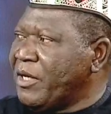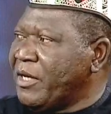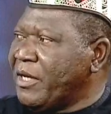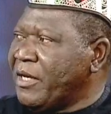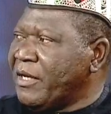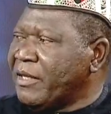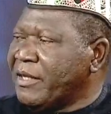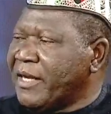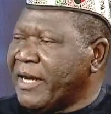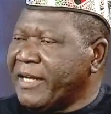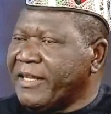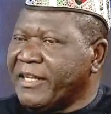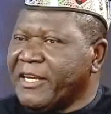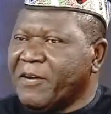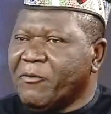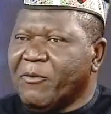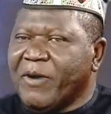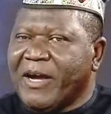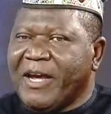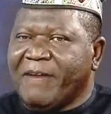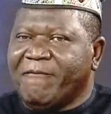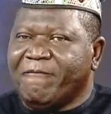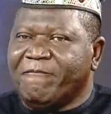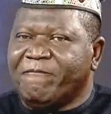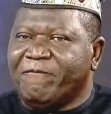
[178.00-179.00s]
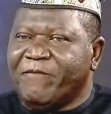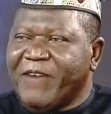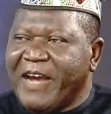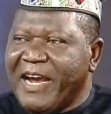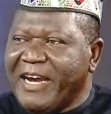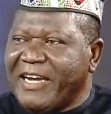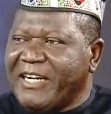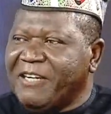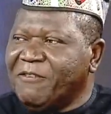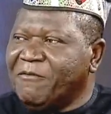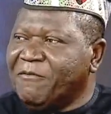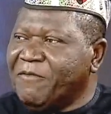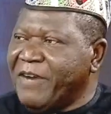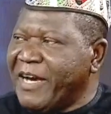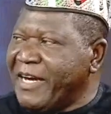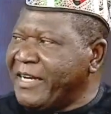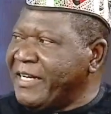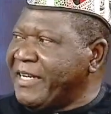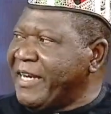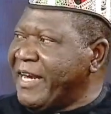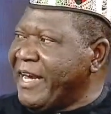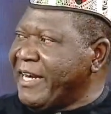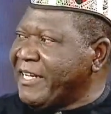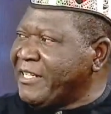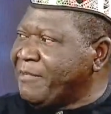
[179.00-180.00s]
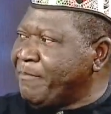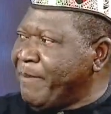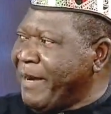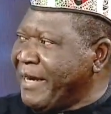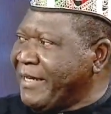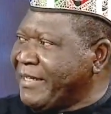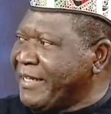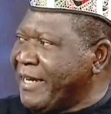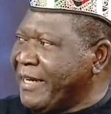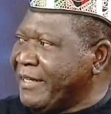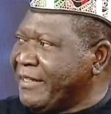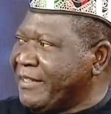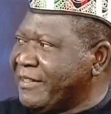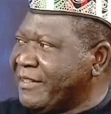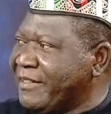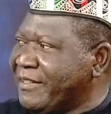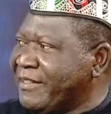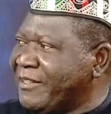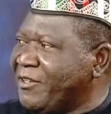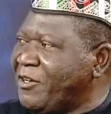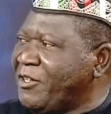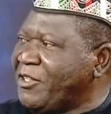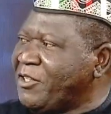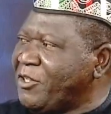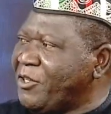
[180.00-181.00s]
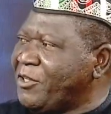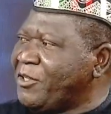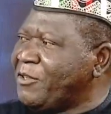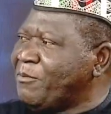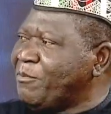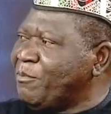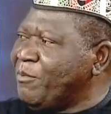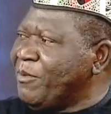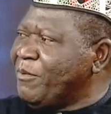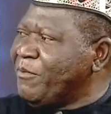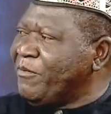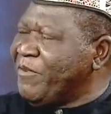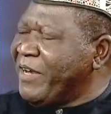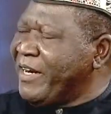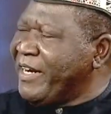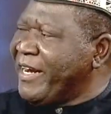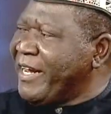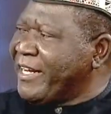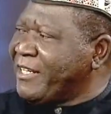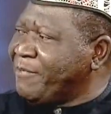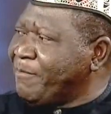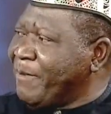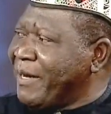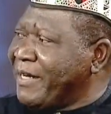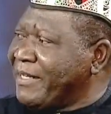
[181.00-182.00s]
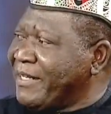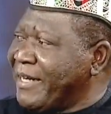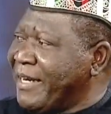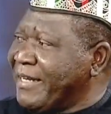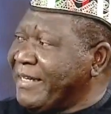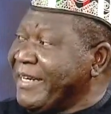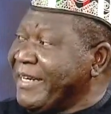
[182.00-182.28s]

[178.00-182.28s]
that they were very, very expectant. Not just very expectant, the